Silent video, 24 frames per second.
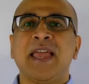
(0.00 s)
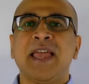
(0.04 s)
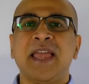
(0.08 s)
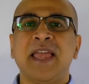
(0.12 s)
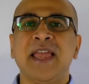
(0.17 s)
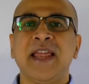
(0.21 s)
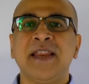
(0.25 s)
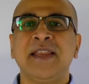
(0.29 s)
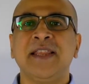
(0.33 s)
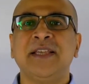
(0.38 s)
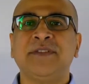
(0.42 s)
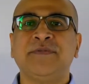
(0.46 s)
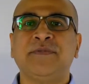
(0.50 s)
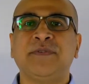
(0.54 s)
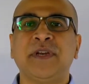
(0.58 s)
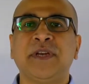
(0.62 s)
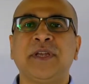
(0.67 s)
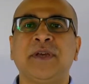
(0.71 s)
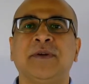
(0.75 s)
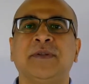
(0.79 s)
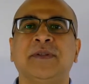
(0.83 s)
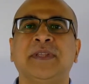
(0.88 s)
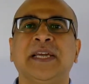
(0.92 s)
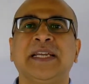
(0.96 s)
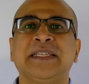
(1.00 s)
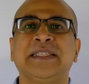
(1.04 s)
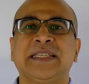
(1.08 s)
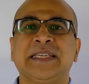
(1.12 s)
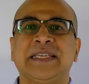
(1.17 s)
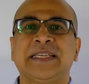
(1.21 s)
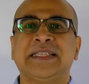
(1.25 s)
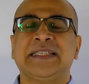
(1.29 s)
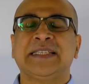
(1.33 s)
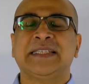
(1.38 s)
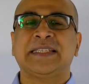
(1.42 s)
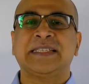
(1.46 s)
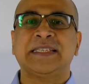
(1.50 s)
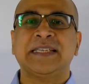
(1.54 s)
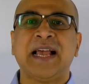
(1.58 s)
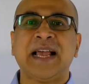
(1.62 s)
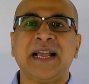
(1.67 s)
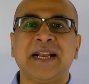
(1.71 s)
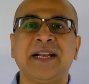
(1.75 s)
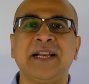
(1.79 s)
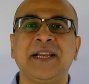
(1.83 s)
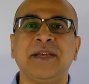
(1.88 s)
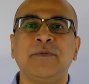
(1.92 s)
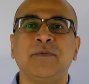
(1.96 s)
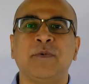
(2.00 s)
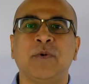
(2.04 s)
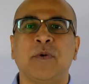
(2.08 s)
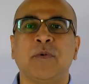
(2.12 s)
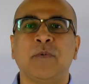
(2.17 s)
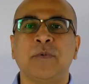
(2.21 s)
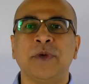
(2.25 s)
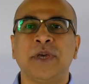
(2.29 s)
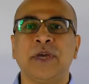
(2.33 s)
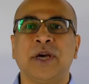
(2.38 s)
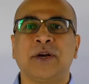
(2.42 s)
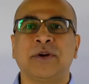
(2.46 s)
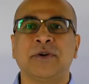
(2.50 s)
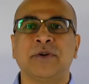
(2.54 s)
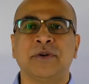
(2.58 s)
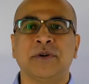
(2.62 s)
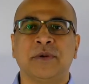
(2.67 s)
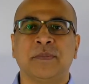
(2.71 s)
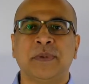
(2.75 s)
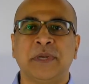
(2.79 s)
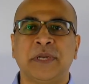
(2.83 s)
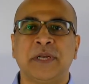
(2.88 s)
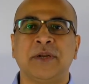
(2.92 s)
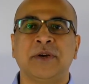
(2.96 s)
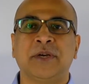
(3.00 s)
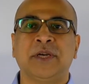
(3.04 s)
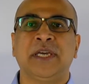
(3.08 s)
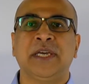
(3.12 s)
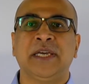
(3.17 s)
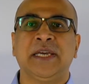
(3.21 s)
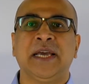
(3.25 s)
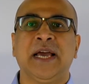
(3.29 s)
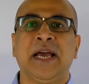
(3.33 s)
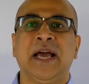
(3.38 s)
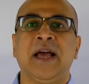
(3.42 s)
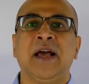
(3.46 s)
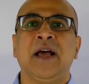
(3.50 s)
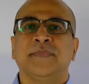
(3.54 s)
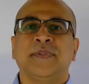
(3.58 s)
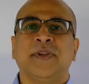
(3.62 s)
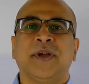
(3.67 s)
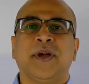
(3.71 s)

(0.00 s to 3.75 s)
In this video, that's exactly what we are going to be looking at.